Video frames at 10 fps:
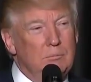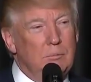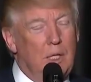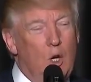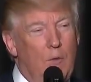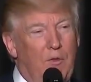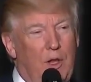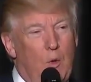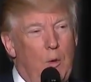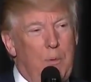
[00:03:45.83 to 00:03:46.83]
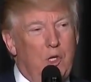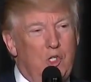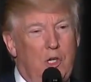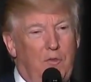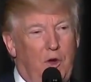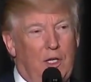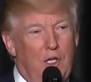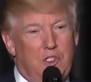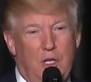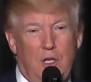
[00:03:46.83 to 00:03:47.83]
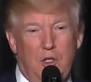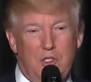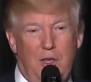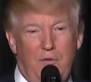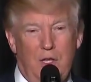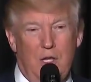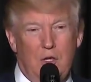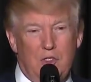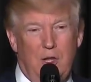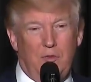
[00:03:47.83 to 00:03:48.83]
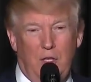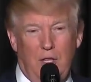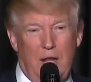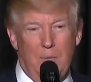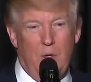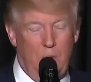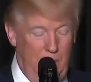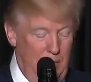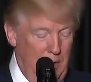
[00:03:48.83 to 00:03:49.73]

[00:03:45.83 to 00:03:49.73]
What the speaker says: But hopefully it won't be a she for at least another 7 years. After that, I'm over.